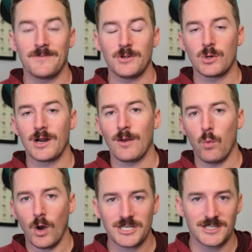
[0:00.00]
if you're a
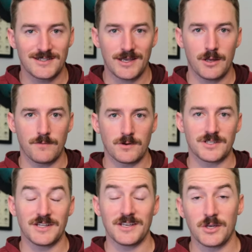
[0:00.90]
Washington State
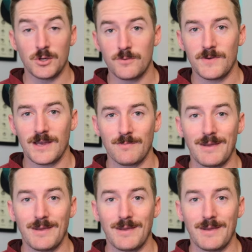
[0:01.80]
University Cougar fan,